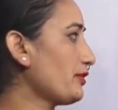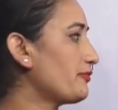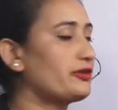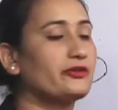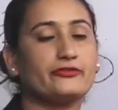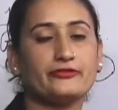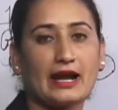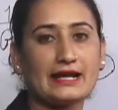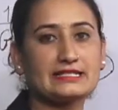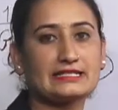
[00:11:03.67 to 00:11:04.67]

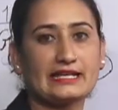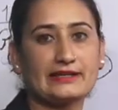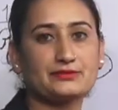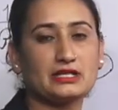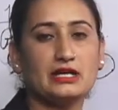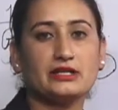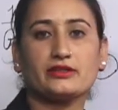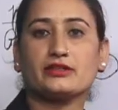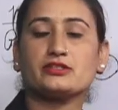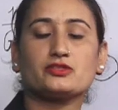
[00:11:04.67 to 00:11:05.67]

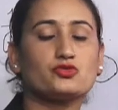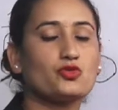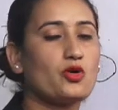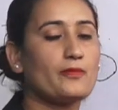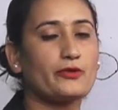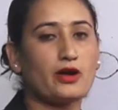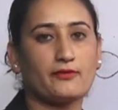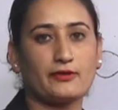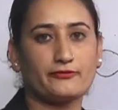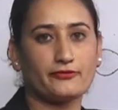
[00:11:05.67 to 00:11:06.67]
there is no
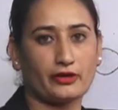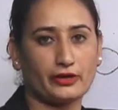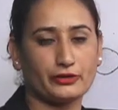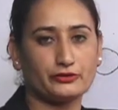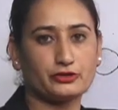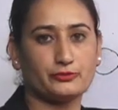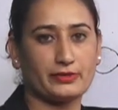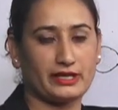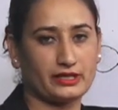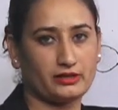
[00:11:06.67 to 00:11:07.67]
problem for you to
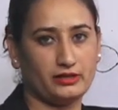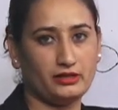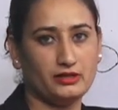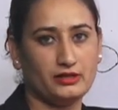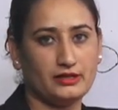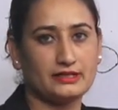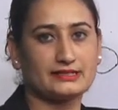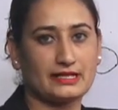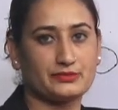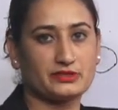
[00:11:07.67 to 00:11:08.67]
make a
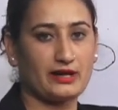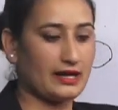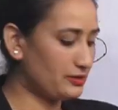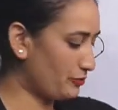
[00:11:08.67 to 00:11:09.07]
shapes, right?